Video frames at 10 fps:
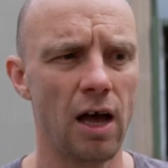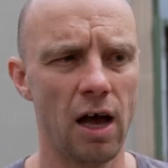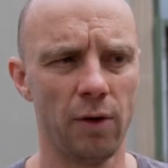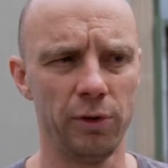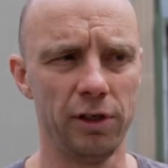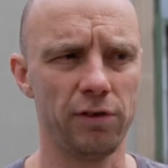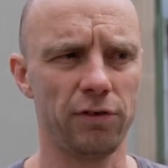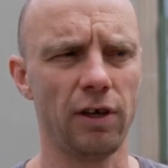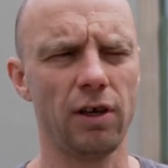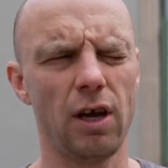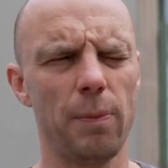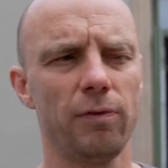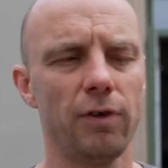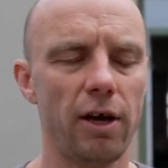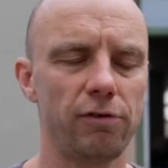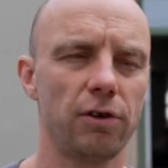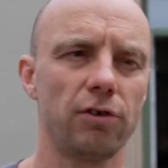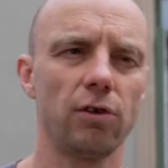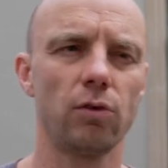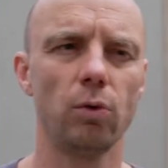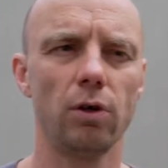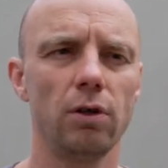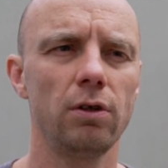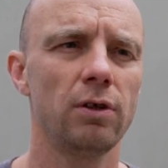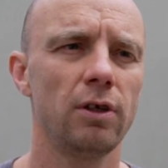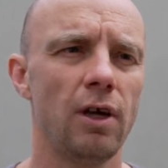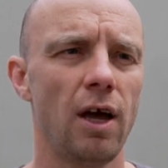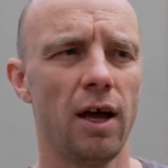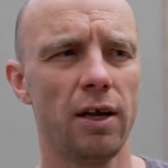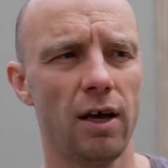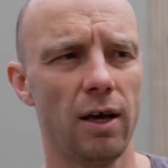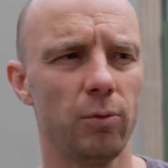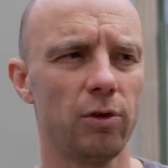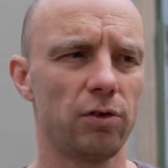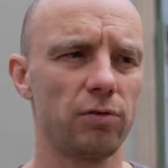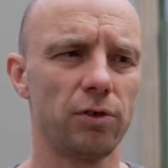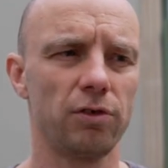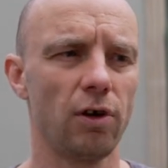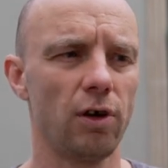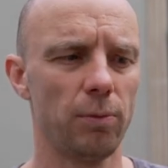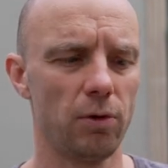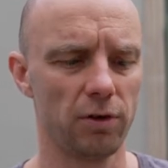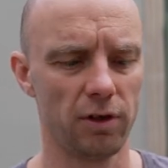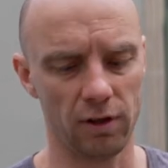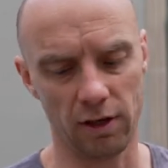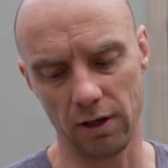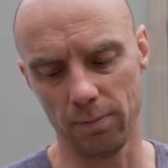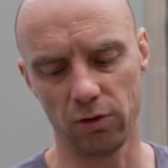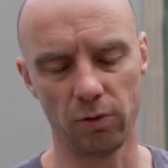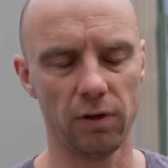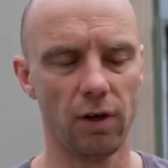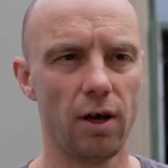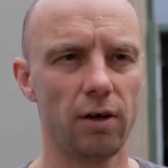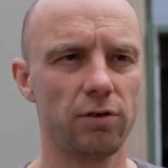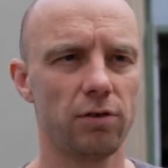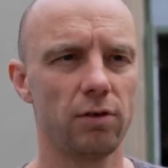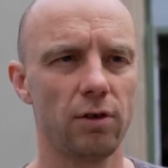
Um, we need to sink a couple of electrics into the wall, and um, we'll just re and board it, like, in between the legs.